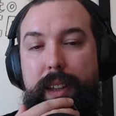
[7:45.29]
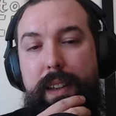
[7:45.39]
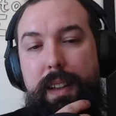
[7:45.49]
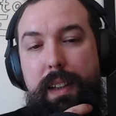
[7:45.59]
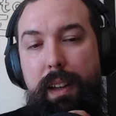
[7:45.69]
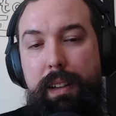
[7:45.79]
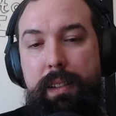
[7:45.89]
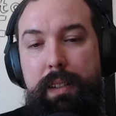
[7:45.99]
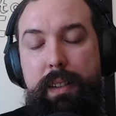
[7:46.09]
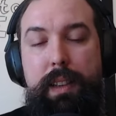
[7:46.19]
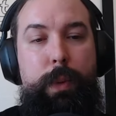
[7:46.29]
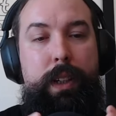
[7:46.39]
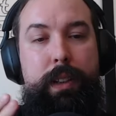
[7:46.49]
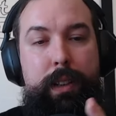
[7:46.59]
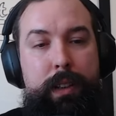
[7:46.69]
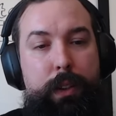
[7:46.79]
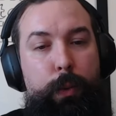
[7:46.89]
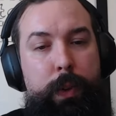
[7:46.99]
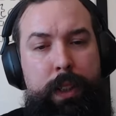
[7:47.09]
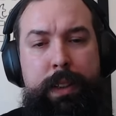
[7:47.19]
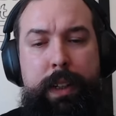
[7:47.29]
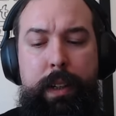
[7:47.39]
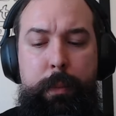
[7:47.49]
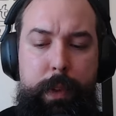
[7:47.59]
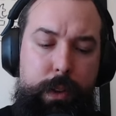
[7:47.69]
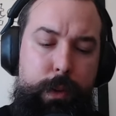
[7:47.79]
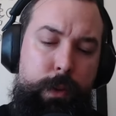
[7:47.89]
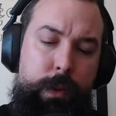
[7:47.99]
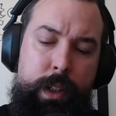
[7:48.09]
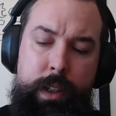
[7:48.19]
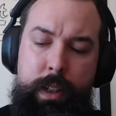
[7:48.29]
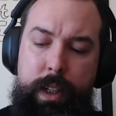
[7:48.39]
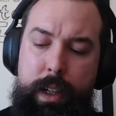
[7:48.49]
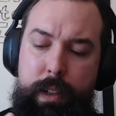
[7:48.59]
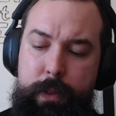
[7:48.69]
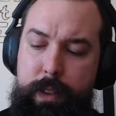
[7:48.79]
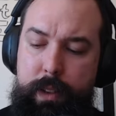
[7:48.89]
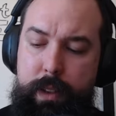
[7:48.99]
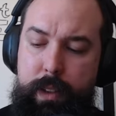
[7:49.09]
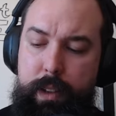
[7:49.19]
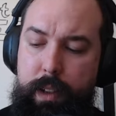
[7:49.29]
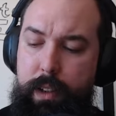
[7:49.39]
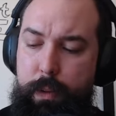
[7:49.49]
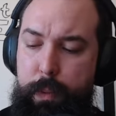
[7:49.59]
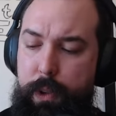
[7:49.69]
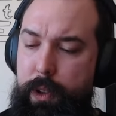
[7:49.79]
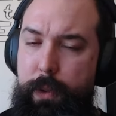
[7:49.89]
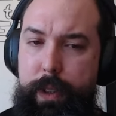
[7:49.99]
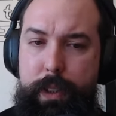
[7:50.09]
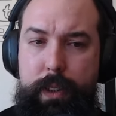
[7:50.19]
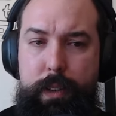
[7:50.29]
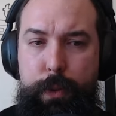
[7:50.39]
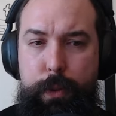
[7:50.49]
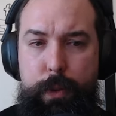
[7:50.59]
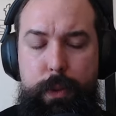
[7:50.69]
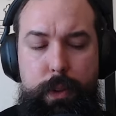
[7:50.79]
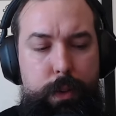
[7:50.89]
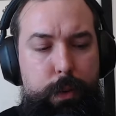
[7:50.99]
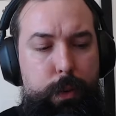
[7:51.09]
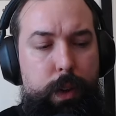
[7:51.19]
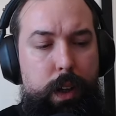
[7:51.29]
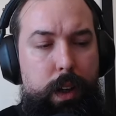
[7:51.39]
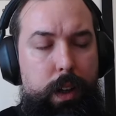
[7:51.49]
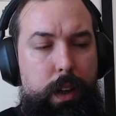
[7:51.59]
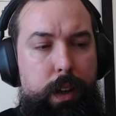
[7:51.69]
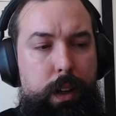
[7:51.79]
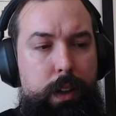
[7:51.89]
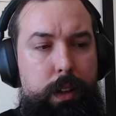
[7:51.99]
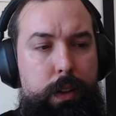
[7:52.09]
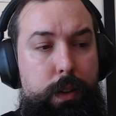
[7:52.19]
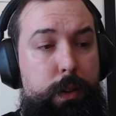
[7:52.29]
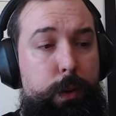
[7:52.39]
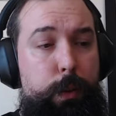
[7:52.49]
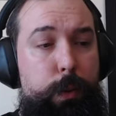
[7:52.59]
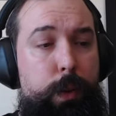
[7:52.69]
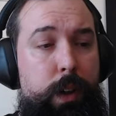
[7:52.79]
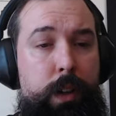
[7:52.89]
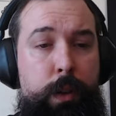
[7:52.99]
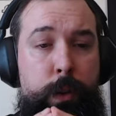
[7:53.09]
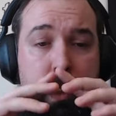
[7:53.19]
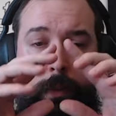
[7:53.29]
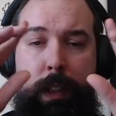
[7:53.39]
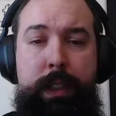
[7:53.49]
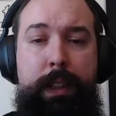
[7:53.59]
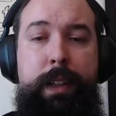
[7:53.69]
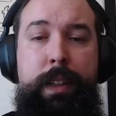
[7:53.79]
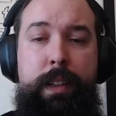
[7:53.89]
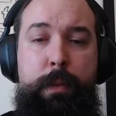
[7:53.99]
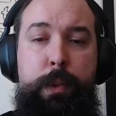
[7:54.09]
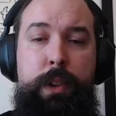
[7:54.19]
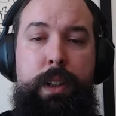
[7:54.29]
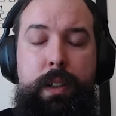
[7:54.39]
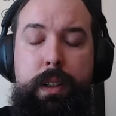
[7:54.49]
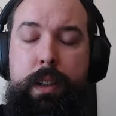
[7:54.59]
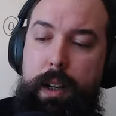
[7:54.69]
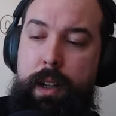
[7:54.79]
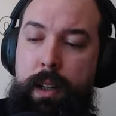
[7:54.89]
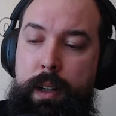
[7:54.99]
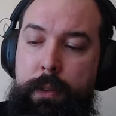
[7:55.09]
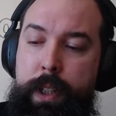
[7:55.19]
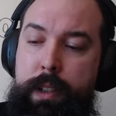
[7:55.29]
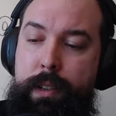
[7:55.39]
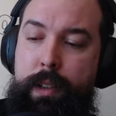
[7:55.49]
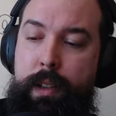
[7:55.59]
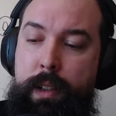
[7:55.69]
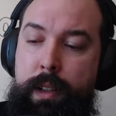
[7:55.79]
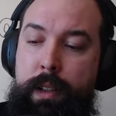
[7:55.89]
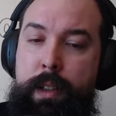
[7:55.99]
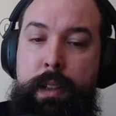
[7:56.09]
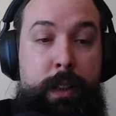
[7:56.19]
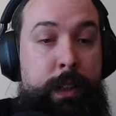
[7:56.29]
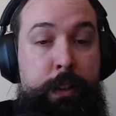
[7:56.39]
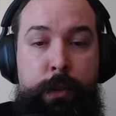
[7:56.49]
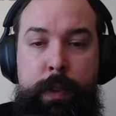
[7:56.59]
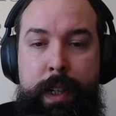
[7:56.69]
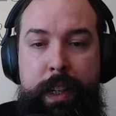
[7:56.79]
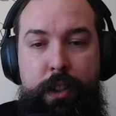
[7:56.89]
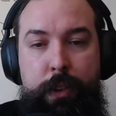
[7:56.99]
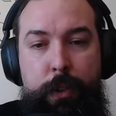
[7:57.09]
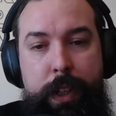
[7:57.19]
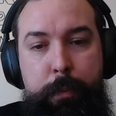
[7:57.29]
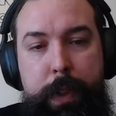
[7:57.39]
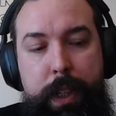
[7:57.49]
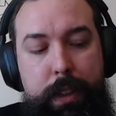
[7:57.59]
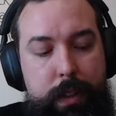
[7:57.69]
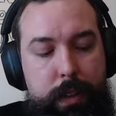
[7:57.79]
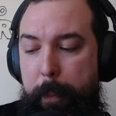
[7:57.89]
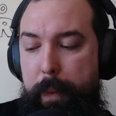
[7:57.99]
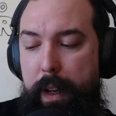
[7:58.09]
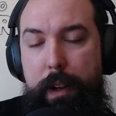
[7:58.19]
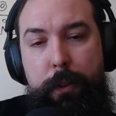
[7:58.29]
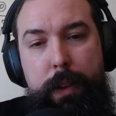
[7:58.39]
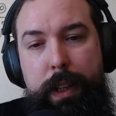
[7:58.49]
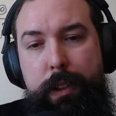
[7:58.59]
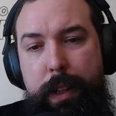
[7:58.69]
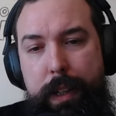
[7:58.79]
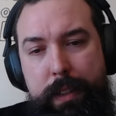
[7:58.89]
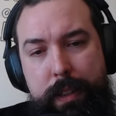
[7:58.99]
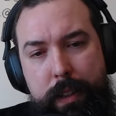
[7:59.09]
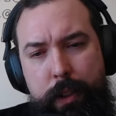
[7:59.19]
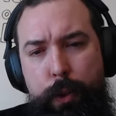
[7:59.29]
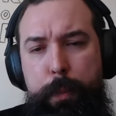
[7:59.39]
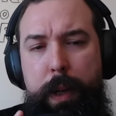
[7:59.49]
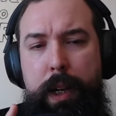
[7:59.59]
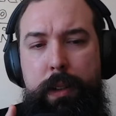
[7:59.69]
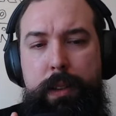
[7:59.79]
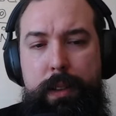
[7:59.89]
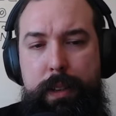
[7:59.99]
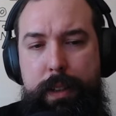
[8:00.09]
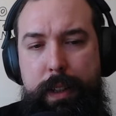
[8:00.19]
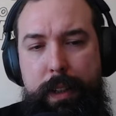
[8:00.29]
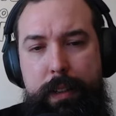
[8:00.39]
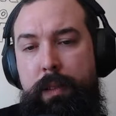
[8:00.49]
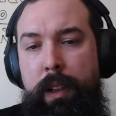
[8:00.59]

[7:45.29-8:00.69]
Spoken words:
Okay. And over time, you encountered an opportunity to do a longevity leaderboard, which is called Rejuvenation Olympics. I would like to ask you about that.